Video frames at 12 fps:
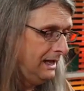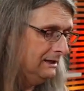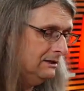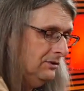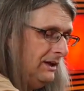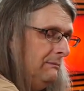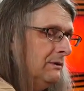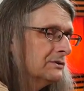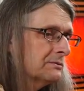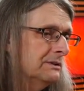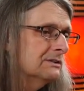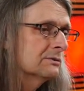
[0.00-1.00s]
and claim
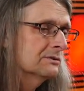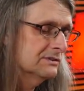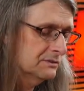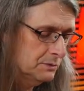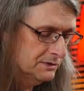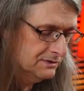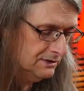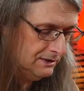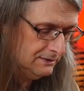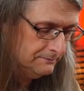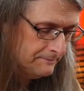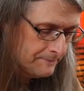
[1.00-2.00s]
those resources once
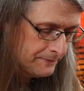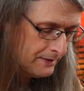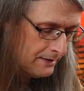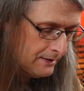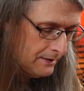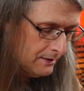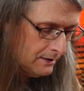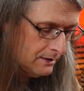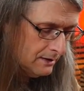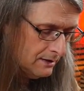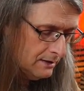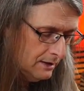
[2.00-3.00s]
again.
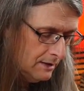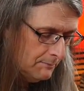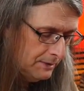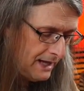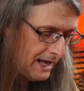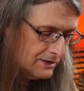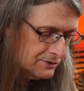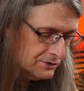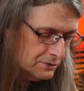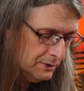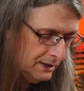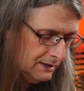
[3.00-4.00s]
Uh, but as
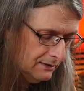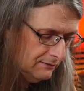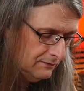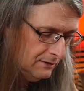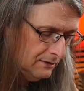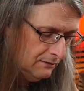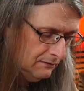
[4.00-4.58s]
you're doing it,